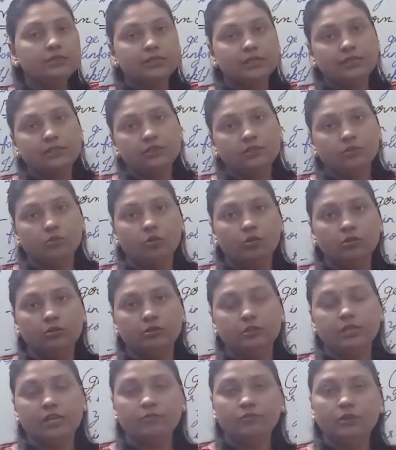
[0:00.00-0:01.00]
cells
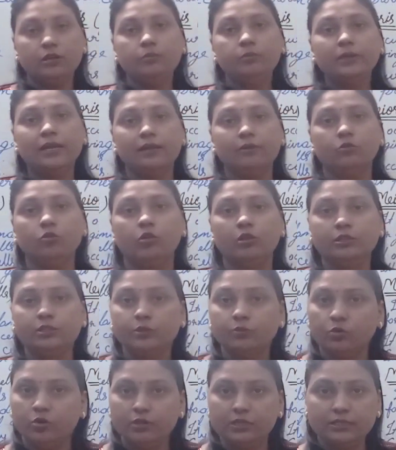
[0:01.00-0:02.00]
developed
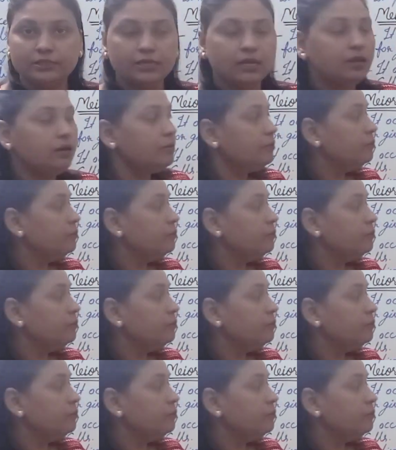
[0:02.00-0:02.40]
Golgi bodies are